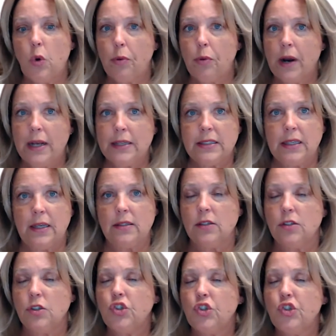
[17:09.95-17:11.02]
process
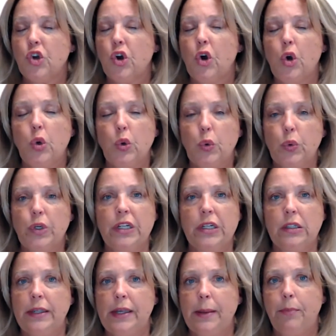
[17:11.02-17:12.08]
is so
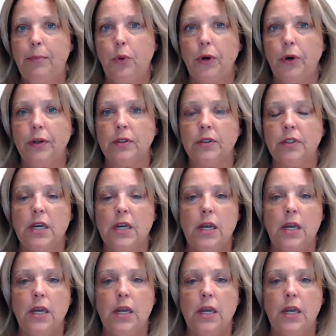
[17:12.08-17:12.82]
critically important,